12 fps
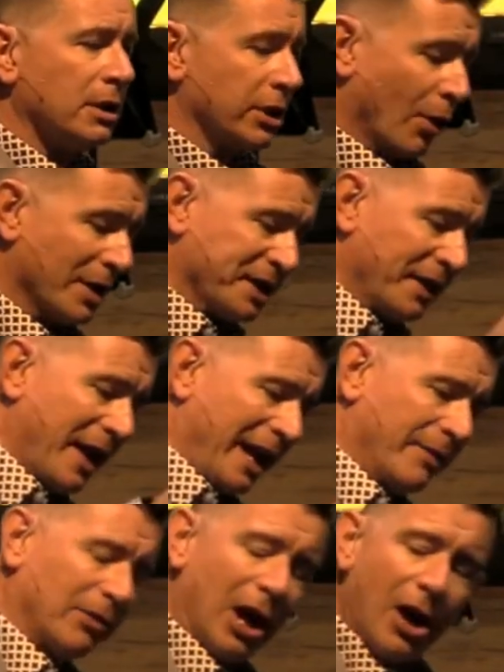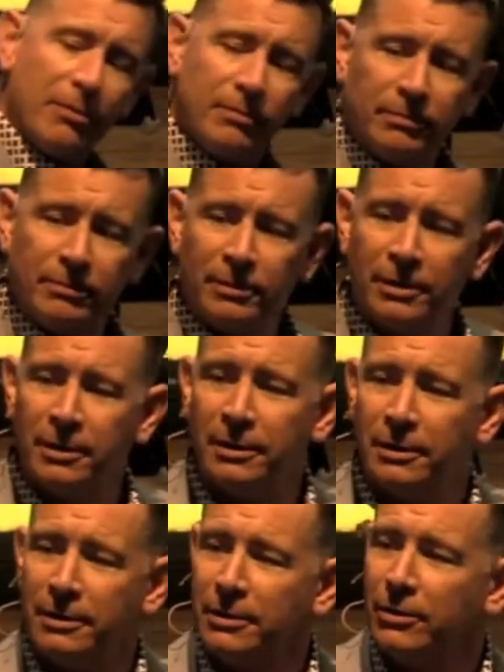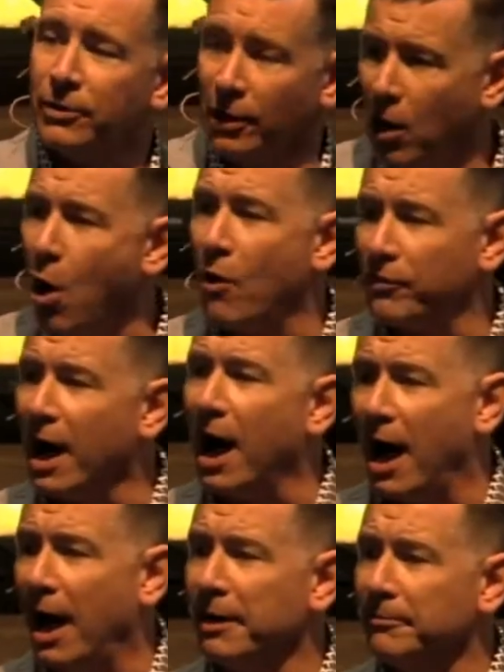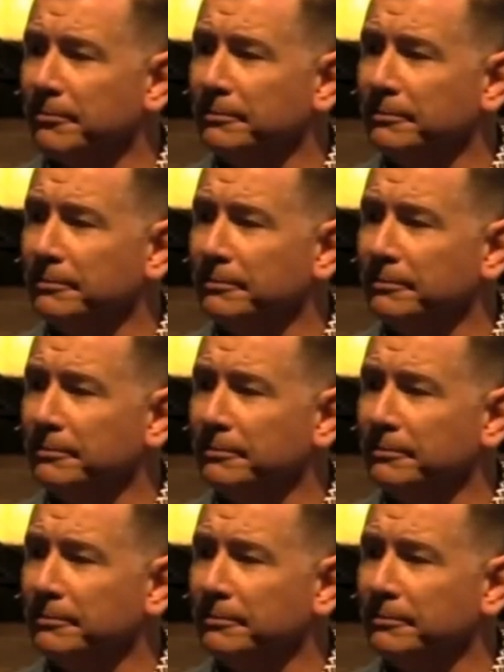You know what's in that envelope? The law of God.